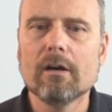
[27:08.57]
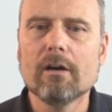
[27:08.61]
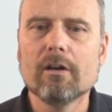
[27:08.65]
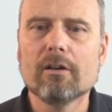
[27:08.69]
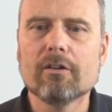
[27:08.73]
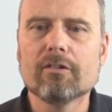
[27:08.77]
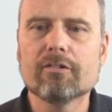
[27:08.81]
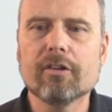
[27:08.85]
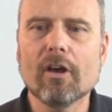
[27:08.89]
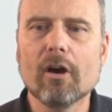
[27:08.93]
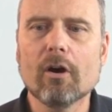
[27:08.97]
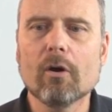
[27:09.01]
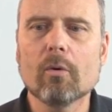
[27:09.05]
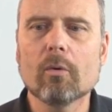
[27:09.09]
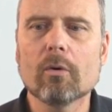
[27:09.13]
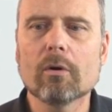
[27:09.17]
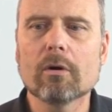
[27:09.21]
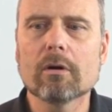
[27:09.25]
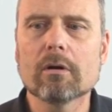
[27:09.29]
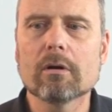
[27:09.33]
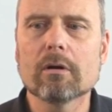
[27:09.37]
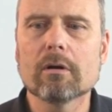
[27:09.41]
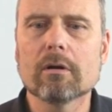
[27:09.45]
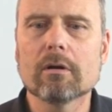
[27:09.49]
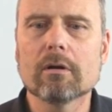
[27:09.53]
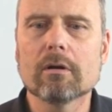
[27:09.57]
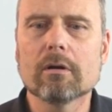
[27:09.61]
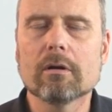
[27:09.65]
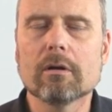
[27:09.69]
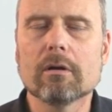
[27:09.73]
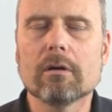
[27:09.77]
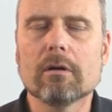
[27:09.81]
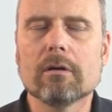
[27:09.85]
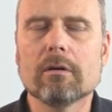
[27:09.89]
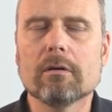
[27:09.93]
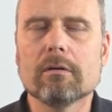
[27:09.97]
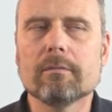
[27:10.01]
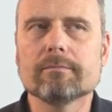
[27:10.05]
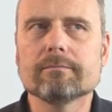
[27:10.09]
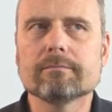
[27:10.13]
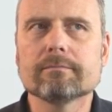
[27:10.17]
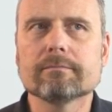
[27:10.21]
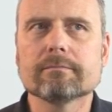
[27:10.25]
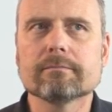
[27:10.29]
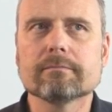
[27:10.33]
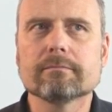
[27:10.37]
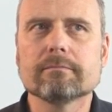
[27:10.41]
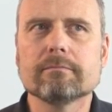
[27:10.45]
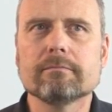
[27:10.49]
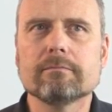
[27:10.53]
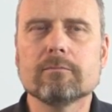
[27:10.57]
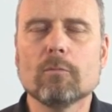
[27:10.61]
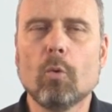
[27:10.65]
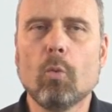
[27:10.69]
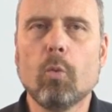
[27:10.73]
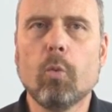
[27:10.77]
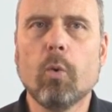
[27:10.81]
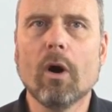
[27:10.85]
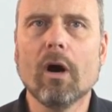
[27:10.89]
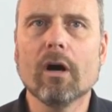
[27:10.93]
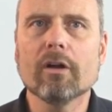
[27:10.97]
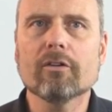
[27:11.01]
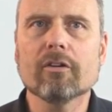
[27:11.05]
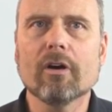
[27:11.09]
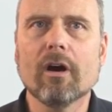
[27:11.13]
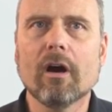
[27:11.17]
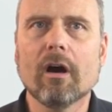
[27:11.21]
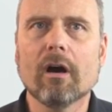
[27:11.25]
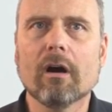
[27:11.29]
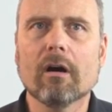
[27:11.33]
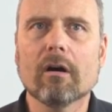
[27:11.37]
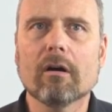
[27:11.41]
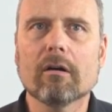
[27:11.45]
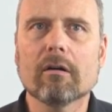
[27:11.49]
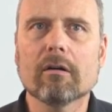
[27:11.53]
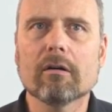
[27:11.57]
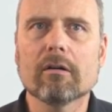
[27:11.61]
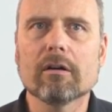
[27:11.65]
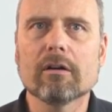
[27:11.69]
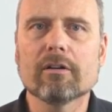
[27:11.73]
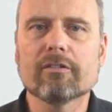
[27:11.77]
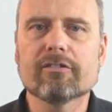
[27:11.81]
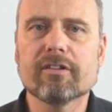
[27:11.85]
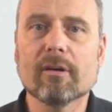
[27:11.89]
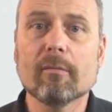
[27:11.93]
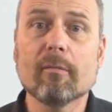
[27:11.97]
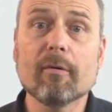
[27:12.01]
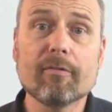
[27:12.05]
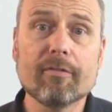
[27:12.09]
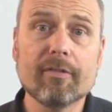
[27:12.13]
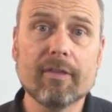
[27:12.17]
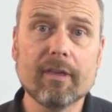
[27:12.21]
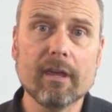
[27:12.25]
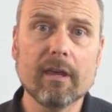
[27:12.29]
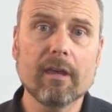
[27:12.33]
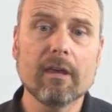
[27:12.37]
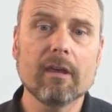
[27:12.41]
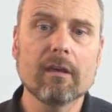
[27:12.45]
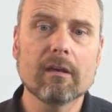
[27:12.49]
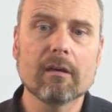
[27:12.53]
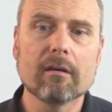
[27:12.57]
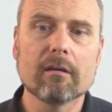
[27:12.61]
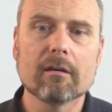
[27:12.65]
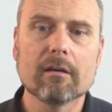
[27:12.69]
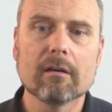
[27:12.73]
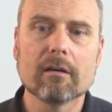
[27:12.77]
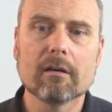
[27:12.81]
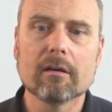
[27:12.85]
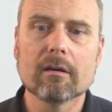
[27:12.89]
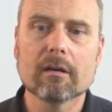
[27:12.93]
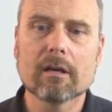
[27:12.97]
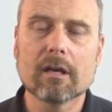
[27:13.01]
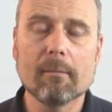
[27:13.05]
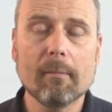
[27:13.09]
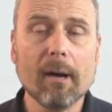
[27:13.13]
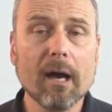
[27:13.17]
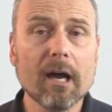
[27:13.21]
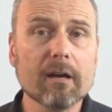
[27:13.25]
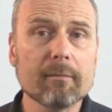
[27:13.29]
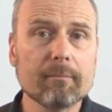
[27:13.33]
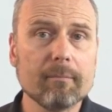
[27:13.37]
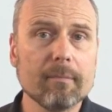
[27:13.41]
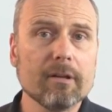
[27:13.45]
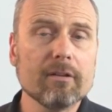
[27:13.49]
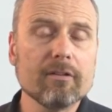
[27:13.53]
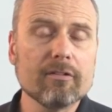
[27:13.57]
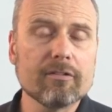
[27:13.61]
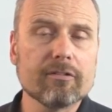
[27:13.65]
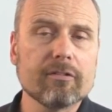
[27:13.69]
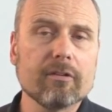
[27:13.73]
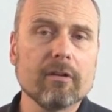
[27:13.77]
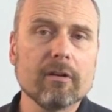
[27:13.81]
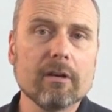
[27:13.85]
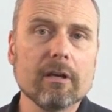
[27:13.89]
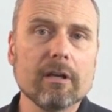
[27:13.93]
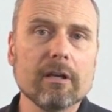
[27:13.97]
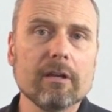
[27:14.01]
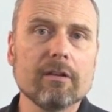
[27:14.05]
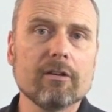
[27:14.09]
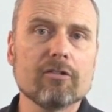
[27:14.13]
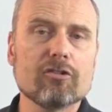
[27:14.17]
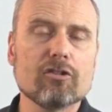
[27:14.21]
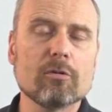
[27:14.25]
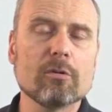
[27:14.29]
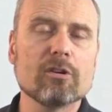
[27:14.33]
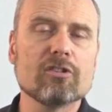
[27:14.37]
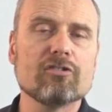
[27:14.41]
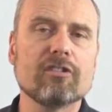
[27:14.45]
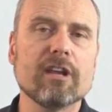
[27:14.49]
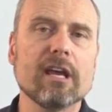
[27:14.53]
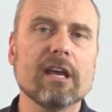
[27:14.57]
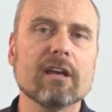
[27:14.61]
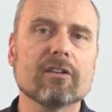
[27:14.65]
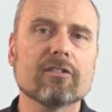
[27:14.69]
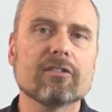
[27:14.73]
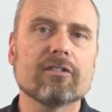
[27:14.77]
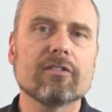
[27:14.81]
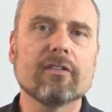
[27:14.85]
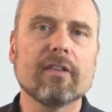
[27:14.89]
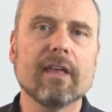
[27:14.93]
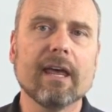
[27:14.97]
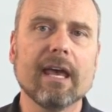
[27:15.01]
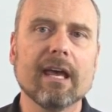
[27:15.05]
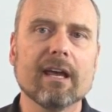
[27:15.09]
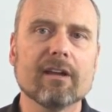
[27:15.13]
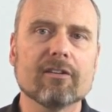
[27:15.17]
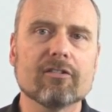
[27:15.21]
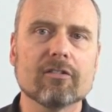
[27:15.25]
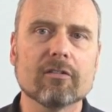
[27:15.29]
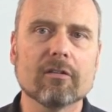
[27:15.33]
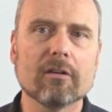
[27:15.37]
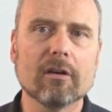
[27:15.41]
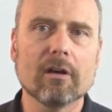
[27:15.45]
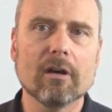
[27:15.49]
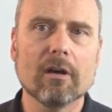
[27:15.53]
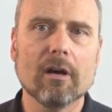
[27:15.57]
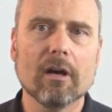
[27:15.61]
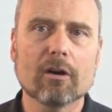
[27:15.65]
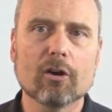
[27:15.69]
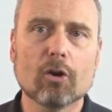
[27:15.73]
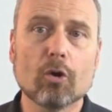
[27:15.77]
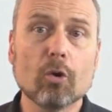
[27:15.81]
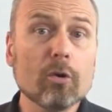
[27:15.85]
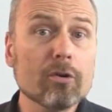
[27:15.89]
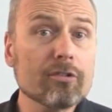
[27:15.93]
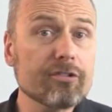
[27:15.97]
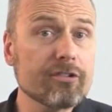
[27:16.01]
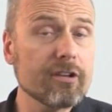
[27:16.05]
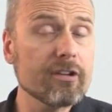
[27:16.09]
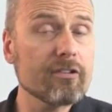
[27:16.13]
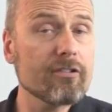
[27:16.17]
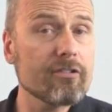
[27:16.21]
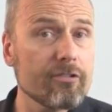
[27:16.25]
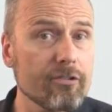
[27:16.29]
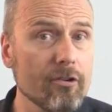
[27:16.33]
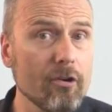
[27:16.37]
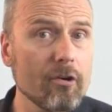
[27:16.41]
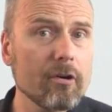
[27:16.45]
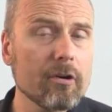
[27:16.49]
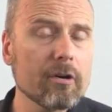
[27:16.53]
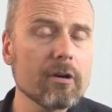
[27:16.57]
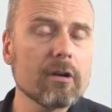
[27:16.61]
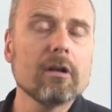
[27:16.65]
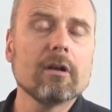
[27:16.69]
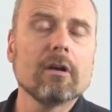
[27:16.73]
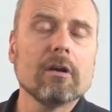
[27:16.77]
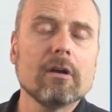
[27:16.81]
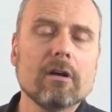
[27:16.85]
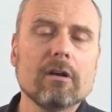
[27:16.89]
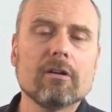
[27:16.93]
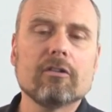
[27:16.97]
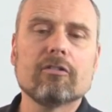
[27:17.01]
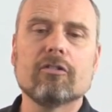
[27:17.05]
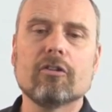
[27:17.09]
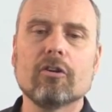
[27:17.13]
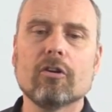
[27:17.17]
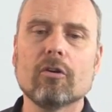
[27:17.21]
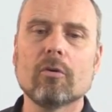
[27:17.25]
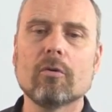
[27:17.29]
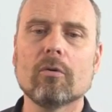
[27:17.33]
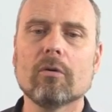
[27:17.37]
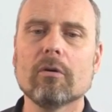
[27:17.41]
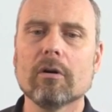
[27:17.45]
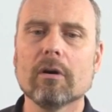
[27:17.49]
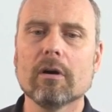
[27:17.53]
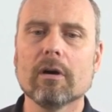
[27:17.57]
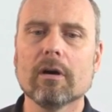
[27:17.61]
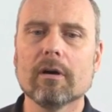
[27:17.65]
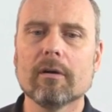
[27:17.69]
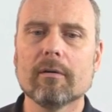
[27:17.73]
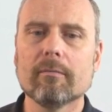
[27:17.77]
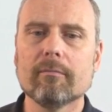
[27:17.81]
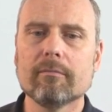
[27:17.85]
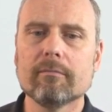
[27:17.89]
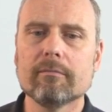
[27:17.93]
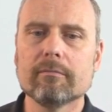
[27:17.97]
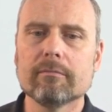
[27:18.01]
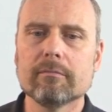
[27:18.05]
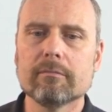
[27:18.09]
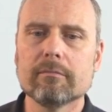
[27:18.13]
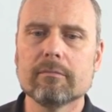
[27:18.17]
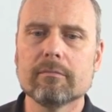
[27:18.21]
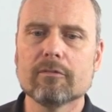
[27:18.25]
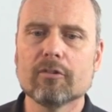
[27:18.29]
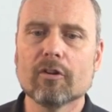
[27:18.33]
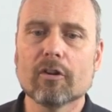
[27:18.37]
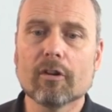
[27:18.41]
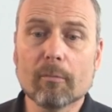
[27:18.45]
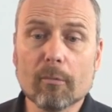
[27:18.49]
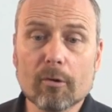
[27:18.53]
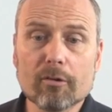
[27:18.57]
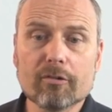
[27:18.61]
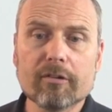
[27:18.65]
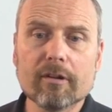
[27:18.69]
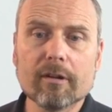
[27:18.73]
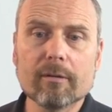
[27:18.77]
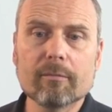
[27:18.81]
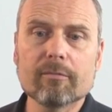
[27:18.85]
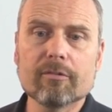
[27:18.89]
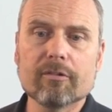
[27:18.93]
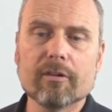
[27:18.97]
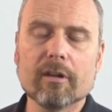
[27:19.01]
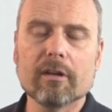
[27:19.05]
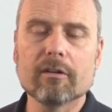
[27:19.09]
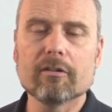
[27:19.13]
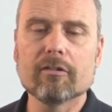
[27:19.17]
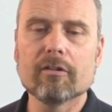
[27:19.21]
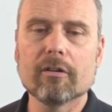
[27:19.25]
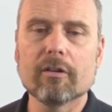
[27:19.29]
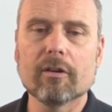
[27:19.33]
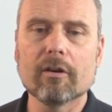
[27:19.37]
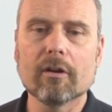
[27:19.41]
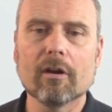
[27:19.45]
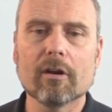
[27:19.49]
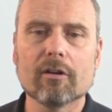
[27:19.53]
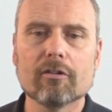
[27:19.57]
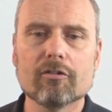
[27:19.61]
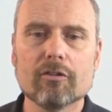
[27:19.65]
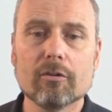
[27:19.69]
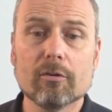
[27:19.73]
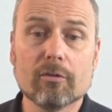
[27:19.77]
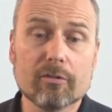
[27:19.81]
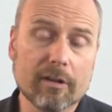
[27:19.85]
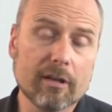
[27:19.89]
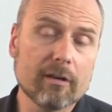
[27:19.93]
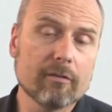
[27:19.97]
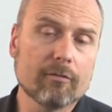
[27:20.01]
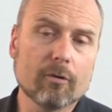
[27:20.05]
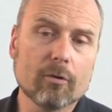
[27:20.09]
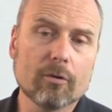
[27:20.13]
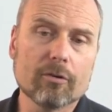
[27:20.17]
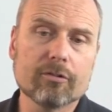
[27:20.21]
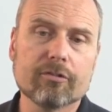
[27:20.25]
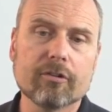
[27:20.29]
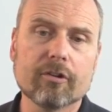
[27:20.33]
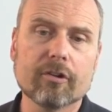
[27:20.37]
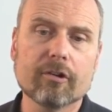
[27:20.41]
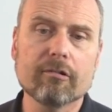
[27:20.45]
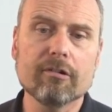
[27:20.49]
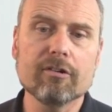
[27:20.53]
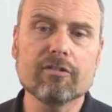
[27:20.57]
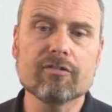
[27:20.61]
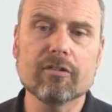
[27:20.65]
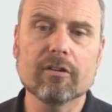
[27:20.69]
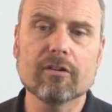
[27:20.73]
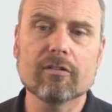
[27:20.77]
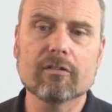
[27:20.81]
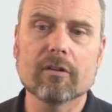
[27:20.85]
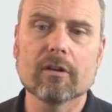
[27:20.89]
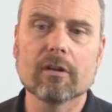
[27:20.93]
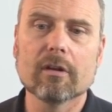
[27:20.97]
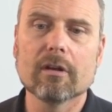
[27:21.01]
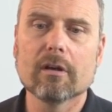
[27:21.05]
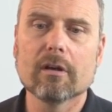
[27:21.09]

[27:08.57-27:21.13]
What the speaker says: So, what are some of the commandments in the Jewish text that cause concern to the Muslims and to the non-Jews, and of course to the Christians?